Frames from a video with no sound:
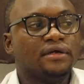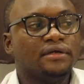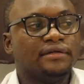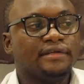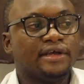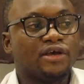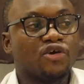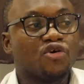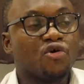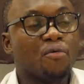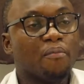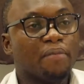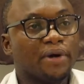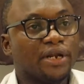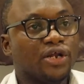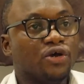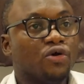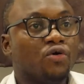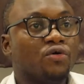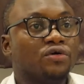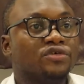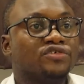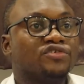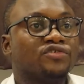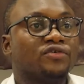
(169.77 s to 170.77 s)
the company
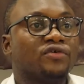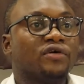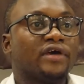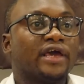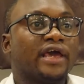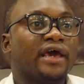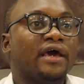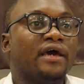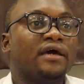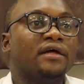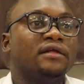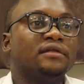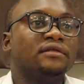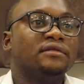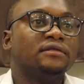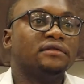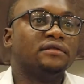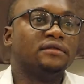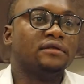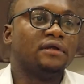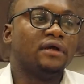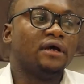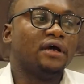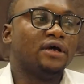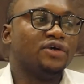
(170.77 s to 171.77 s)
also
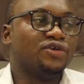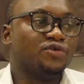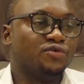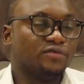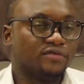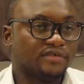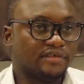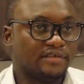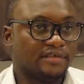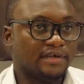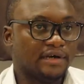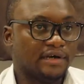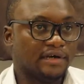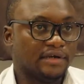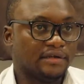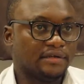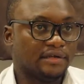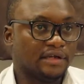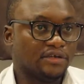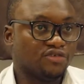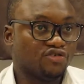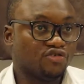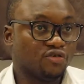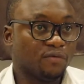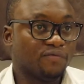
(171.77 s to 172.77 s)
can use
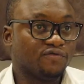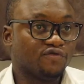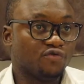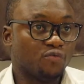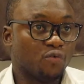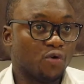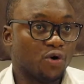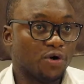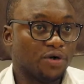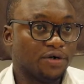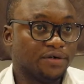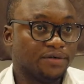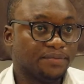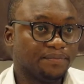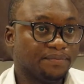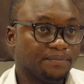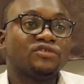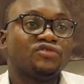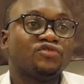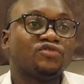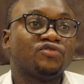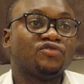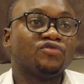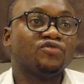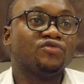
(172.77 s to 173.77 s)
that software
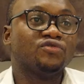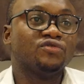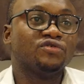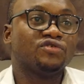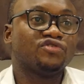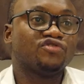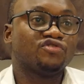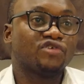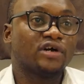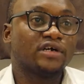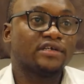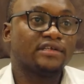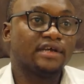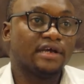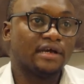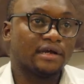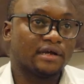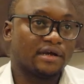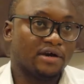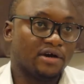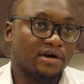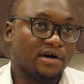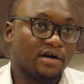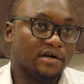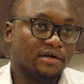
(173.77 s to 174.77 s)
to track their
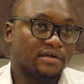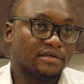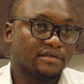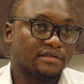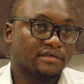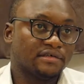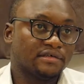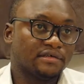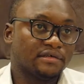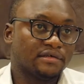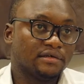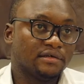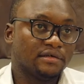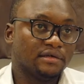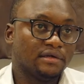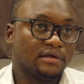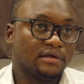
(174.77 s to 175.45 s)
cars,